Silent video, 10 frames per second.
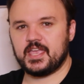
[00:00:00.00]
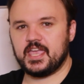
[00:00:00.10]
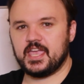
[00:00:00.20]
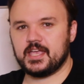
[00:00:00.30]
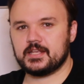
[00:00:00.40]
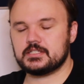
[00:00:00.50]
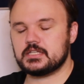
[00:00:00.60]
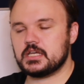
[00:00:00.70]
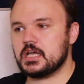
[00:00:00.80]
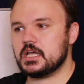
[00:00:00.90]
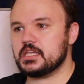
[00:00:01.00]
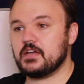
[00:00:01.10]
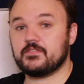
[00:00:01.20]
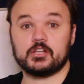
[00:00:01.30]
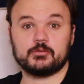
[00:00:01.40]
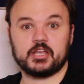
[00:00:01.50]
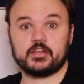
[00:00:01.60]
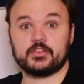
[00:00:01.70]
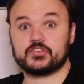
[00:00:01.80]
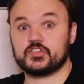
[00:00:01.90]
And yeah, follow me on all
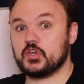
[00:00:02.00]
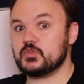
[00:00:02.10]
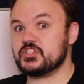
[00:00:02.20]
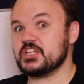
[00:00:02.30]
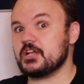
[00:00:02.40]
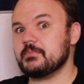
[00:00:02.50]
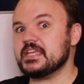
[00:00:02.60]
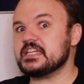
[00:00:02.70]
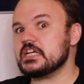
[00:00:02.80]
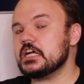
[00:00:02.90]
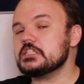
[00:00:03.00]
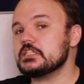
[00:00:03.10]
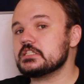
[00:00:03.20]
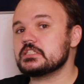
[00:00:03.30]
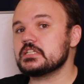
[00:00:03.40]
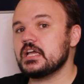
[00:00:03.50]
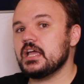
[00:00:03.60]
the social medias,